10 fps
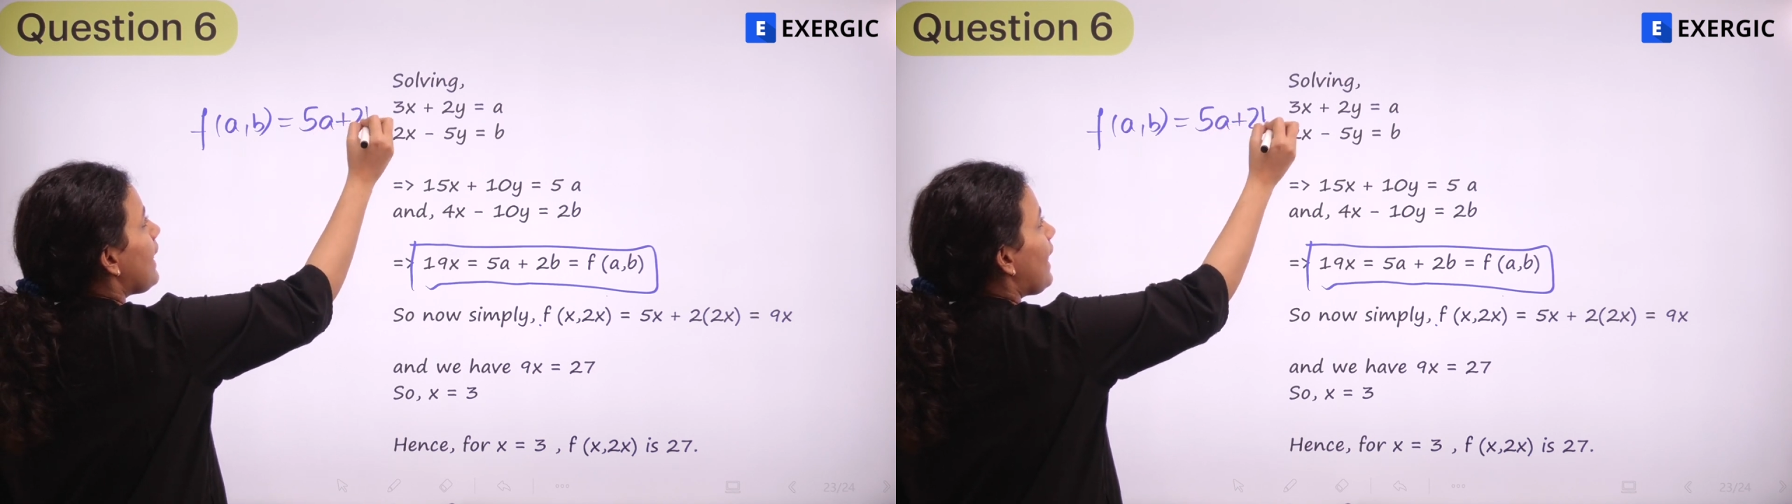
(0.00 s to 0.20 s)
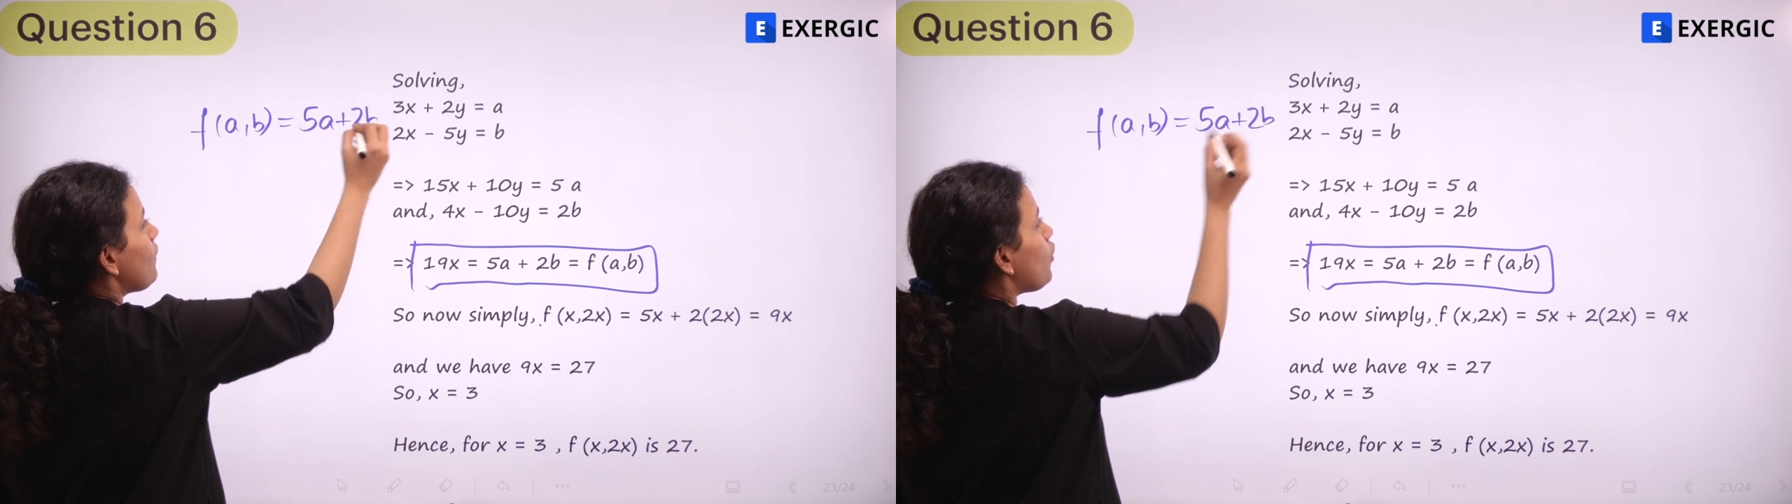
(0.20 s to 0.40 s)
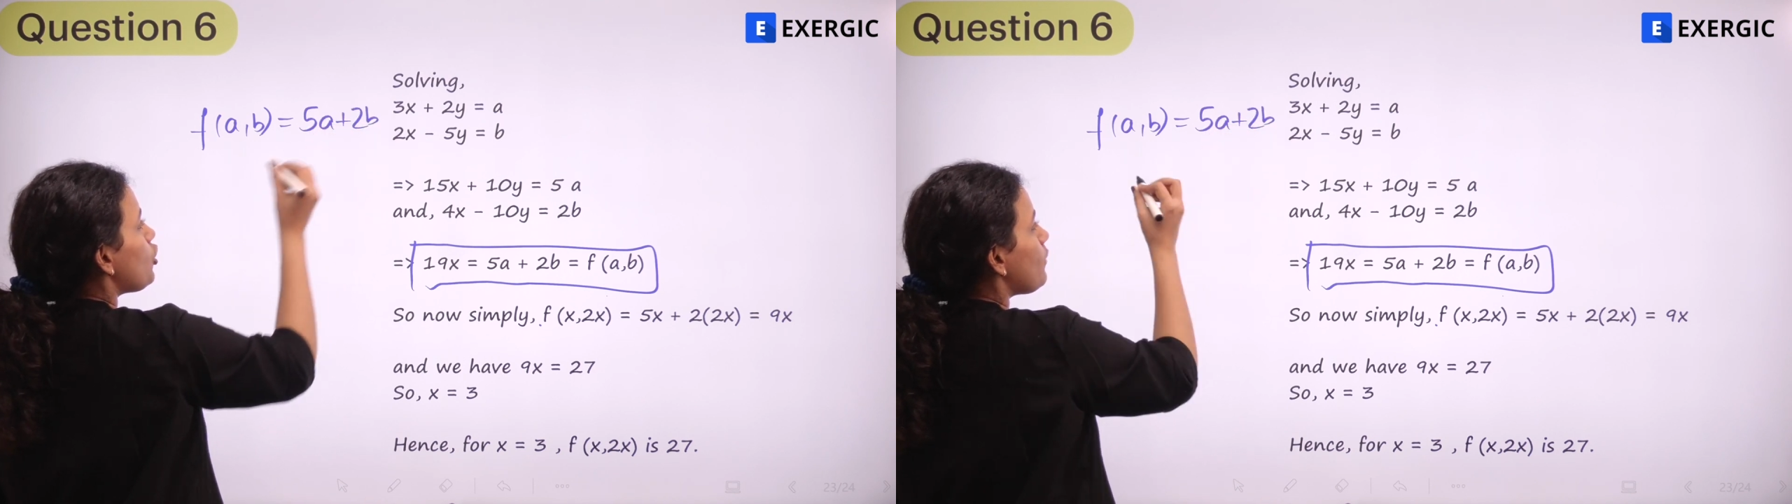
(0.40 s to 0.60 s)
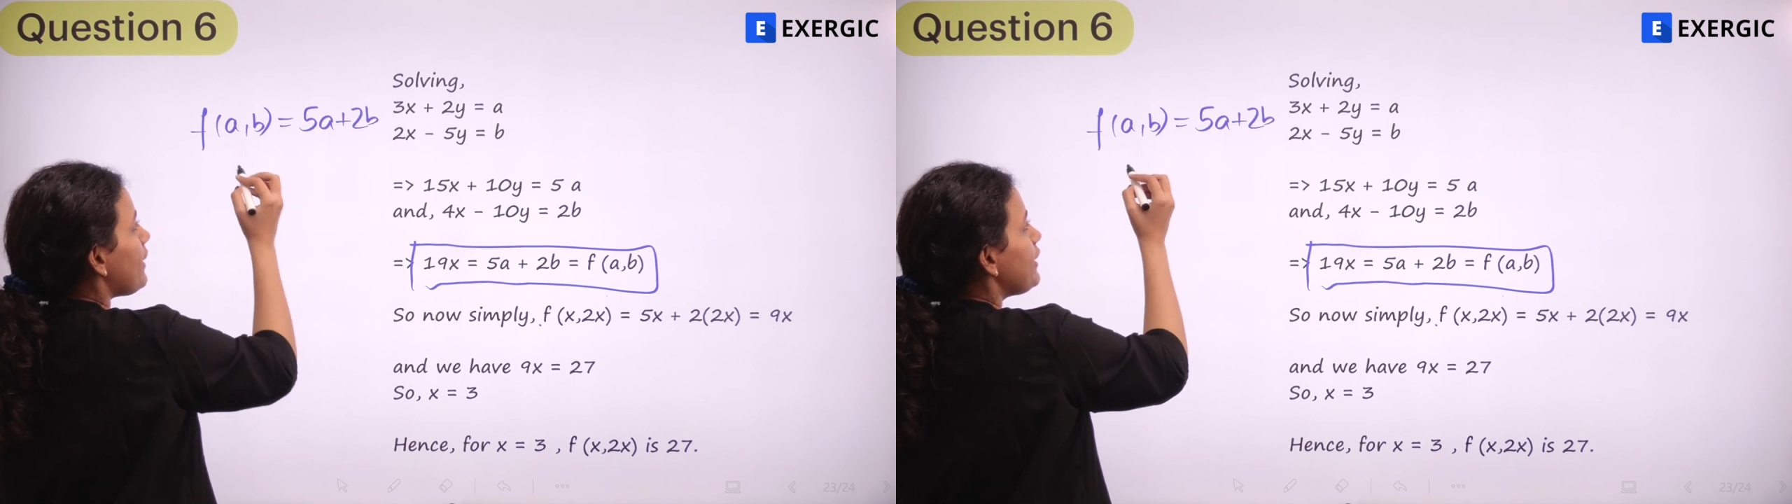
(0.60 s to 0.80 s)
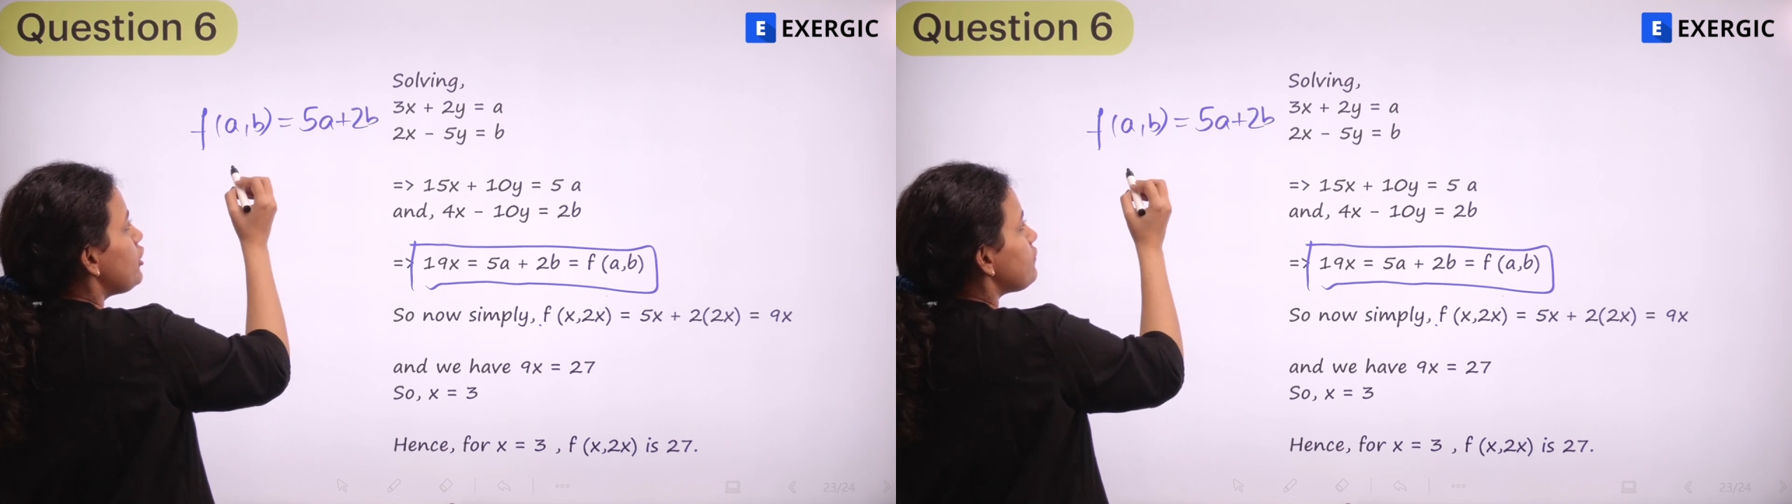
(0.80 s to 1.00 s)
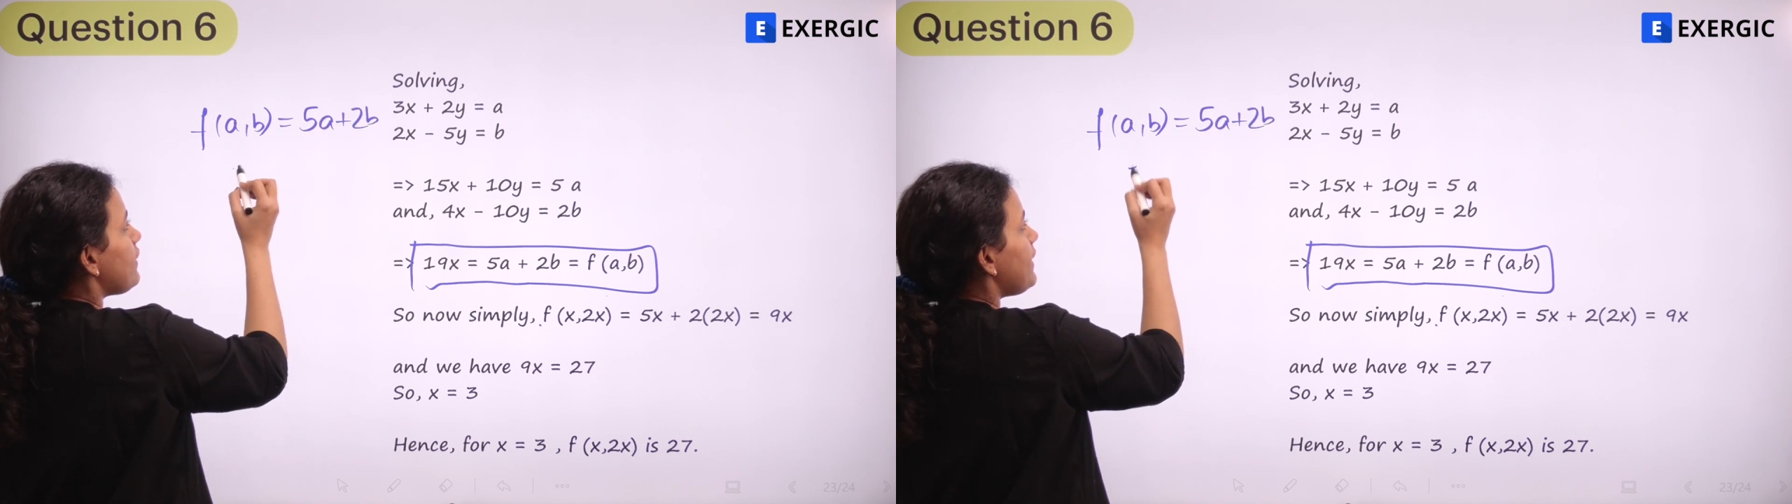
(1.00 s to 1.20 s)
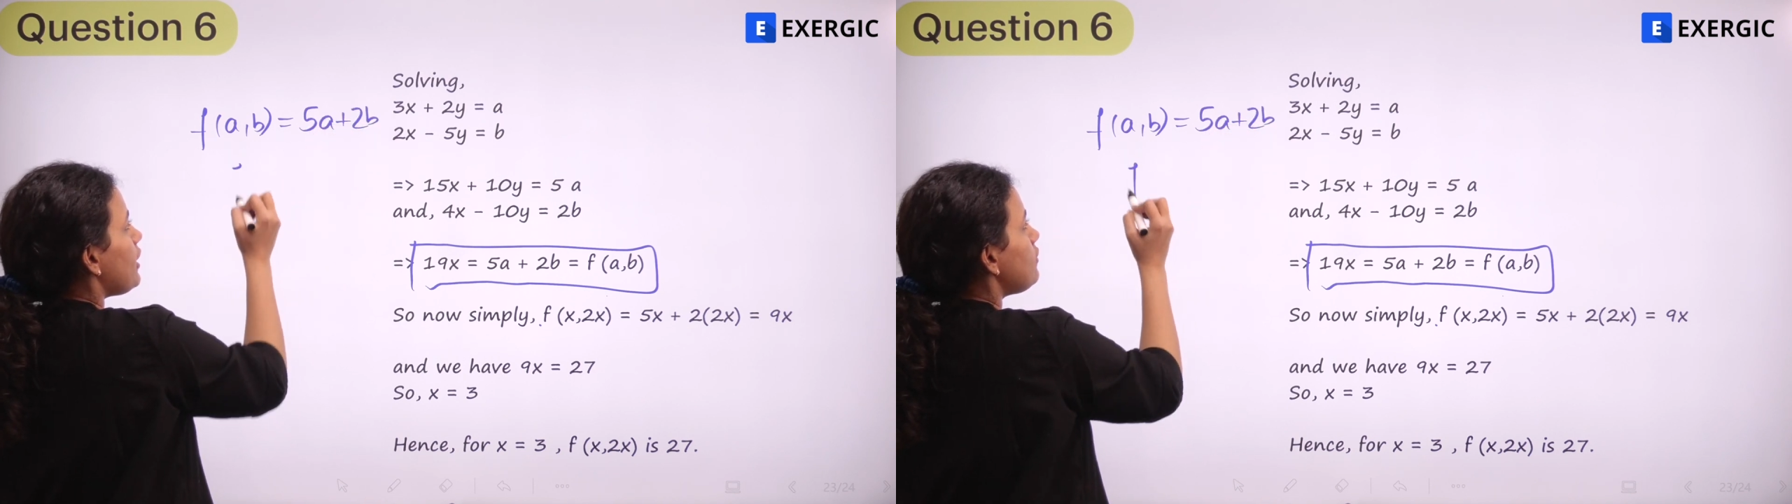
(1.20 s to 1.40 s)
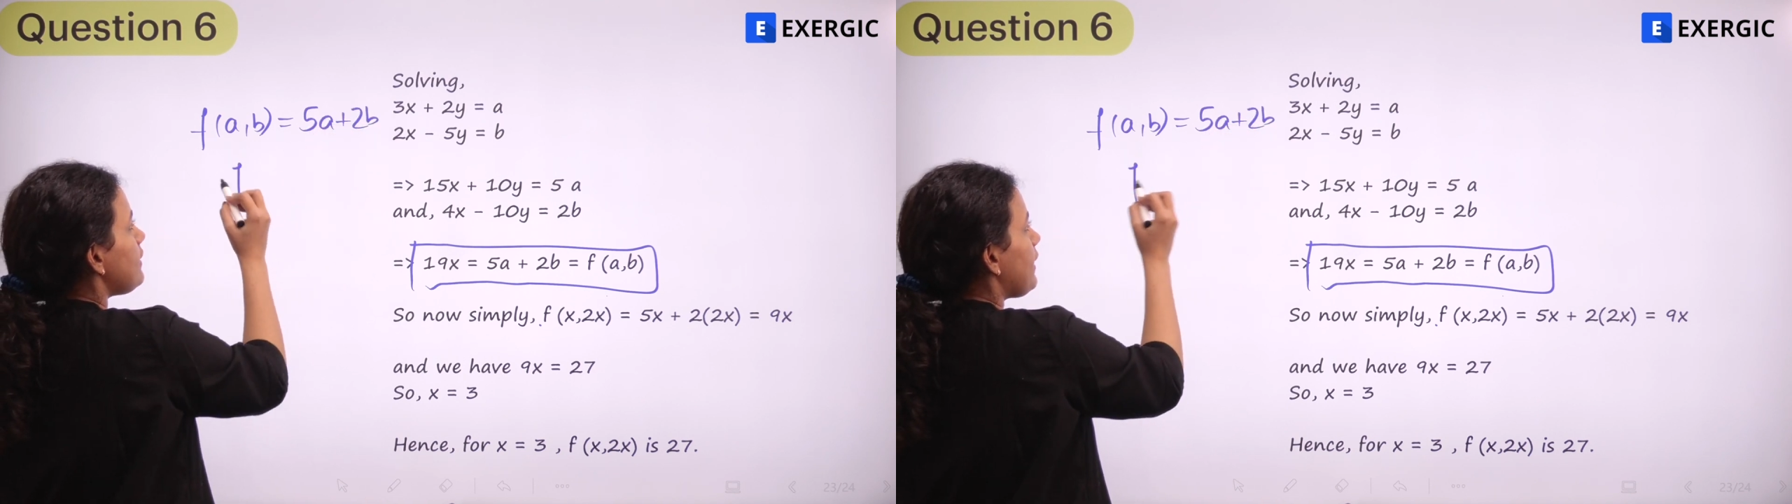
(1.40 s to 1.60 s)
And what do I need to find out?